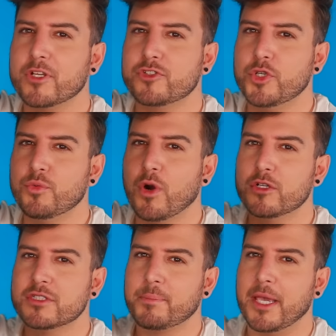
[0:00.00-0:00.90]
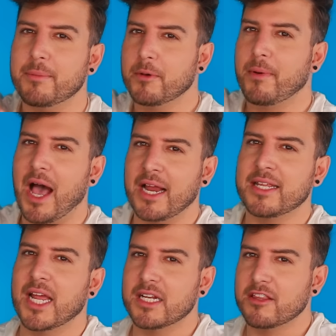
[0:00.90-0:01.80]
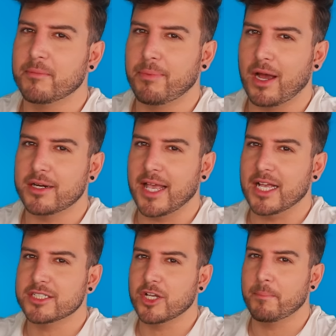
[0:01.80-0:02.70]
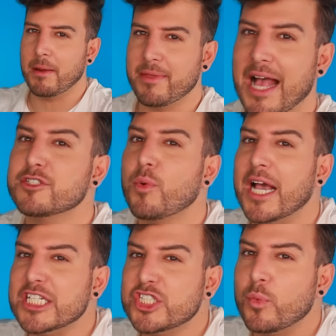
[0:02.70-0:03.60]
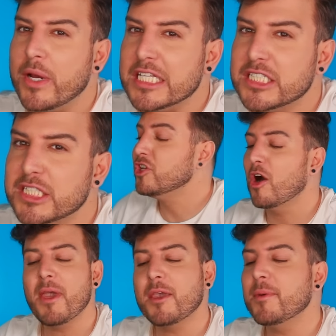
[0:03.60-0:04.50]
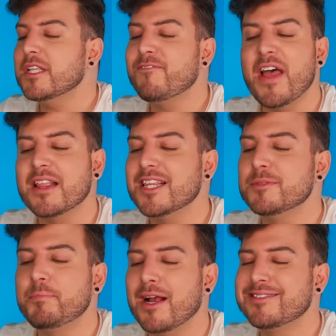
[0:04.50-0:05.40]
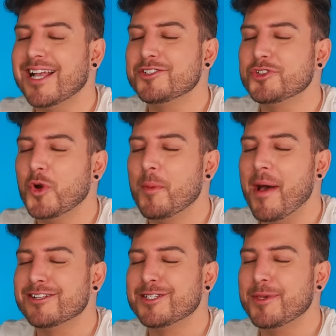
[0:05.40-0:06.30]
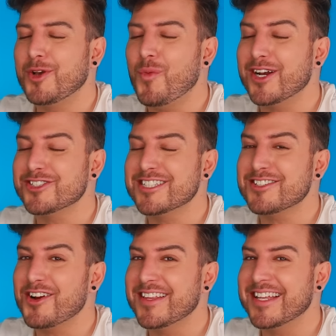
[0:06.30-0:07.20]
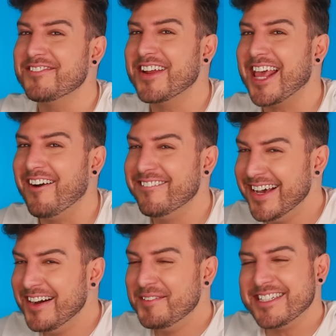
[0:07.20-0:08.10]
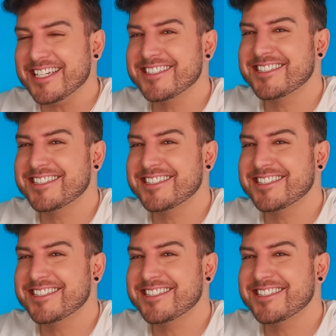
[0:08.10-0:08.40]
2 rows of people behind getting to the bar yet, so maybe that's why, sweets. Don't make me defend these bartenders who are about to be quitters this early in the video. We just